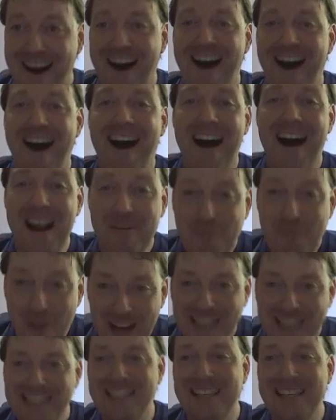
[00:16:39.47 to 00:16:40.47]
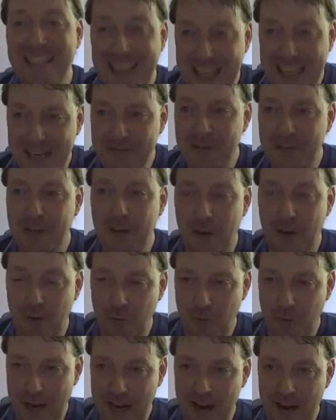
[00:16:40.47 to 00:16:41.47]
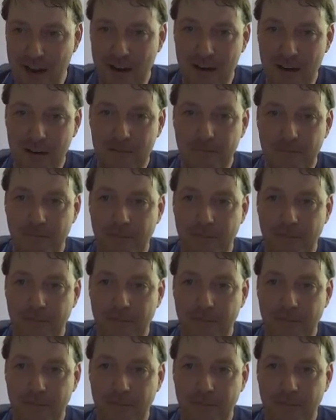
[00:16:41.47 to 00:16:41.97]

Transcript: I wasn't even aware